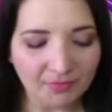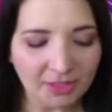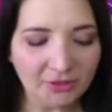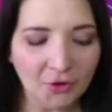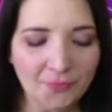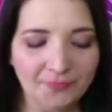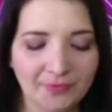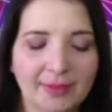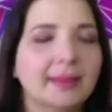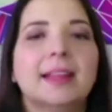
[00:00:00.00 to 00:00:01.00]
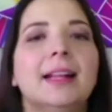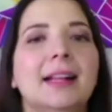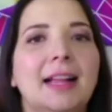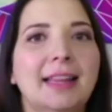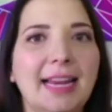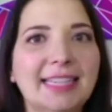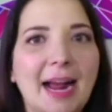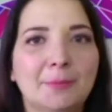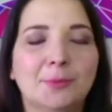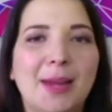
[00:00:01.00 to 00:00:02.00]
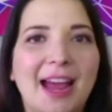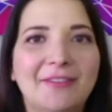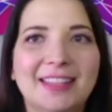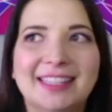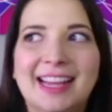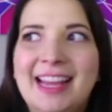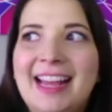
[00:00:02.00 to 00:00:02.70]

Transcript: So a lot of times we have this